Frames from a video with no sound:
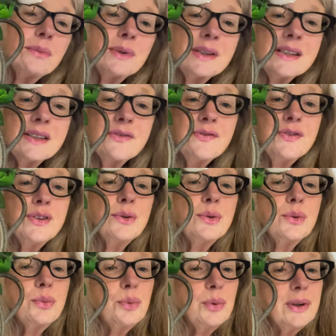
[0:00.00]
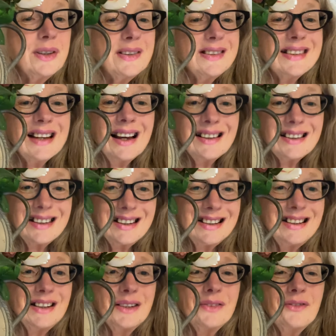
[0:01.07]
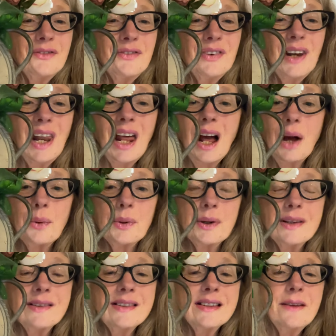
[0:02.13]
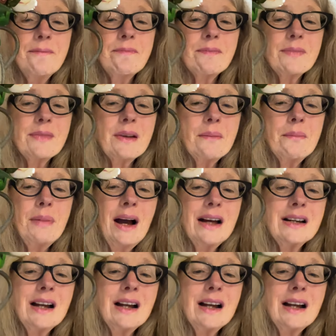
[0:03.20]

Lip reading: was filled with succulent flowers, but